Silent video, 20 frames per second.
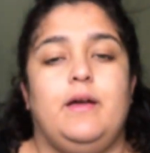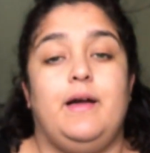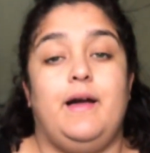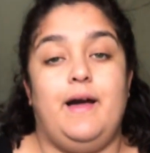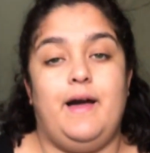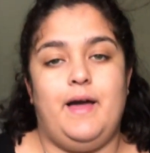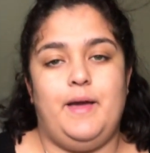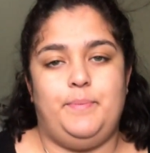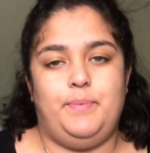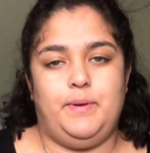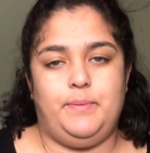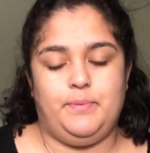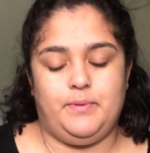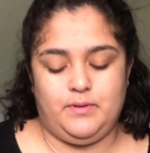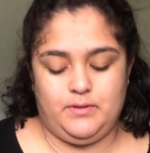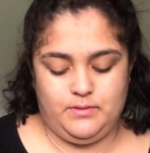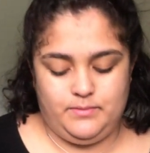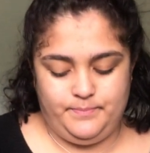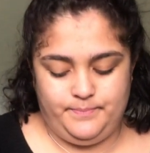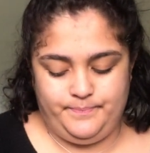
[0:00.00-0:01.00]
Hi
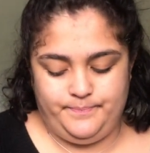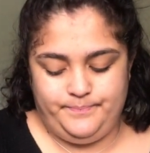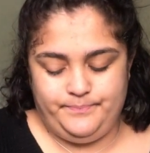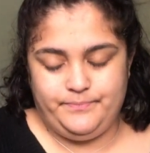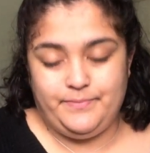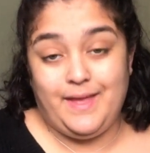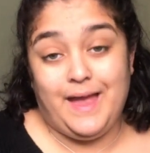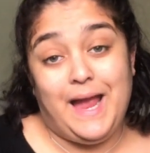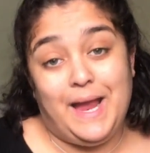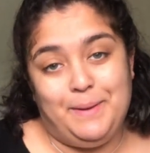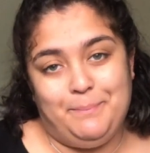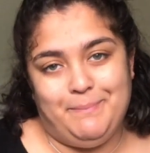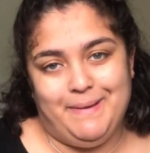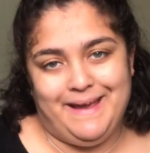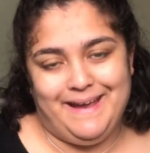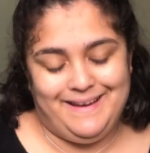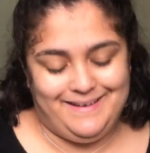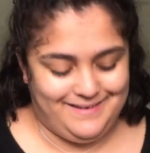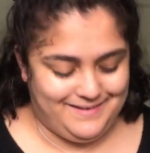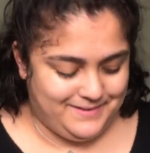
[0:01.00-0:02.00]
people, I'm
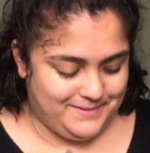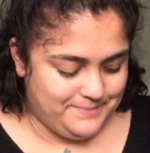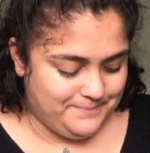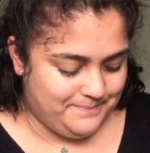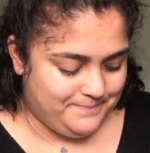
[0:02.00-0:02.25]
back.